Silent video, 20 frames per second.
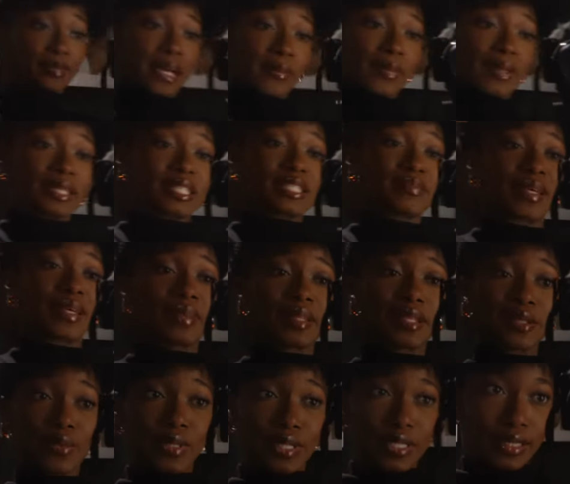back because baby
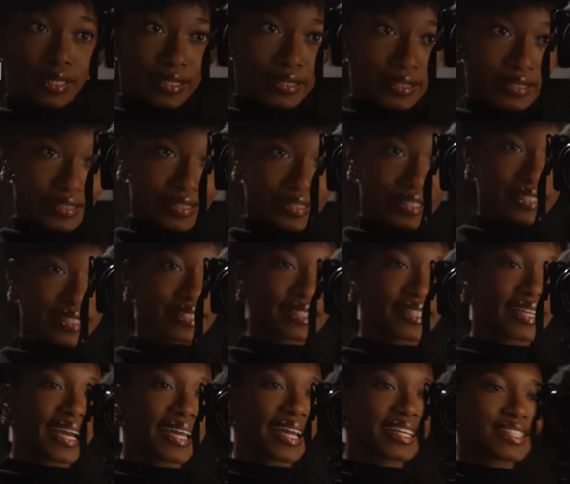this was a look
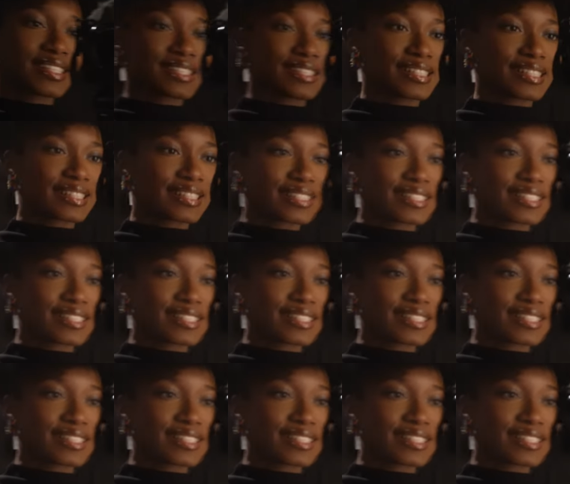and I just needed